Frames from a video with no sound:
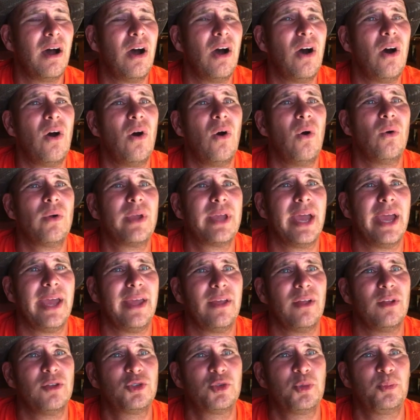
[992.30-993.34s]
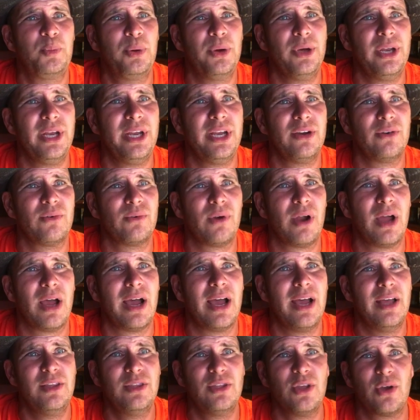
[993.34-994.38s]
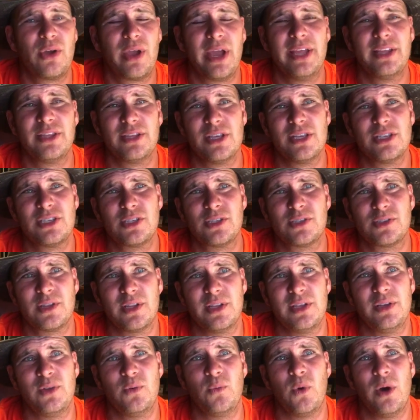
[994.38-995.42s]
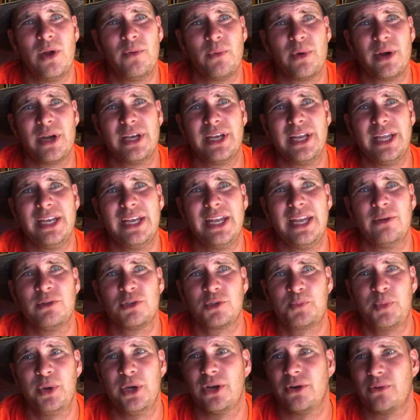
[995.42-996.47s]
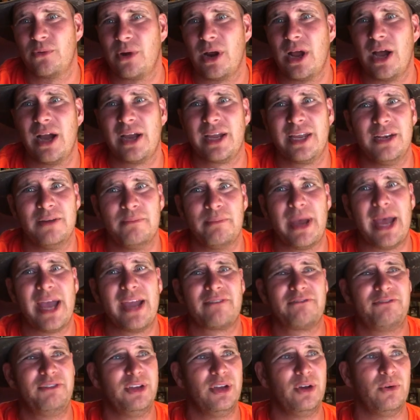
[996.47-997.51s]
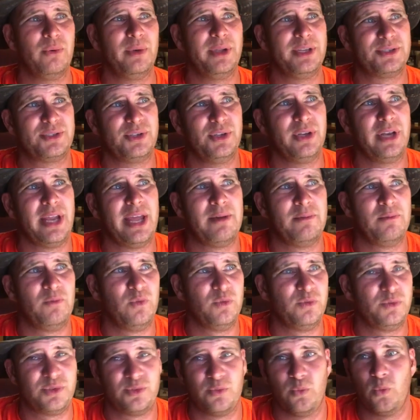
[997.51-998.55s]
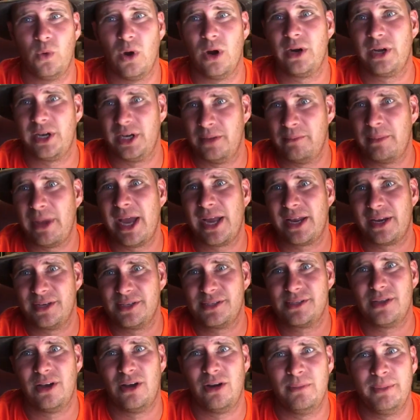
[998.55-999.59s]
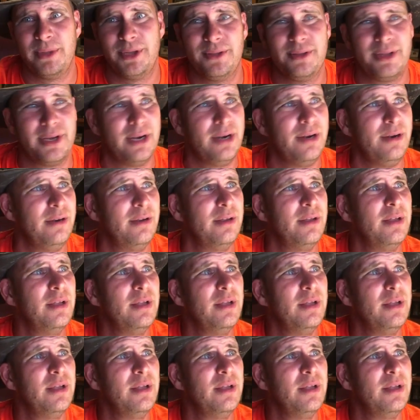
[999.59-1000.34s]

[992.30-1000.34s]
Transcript: Oh, okay. So putting a rock... Okay, this is the one where din-din was putting rock in the backfield when he was doing that work in the back of the sawmill there.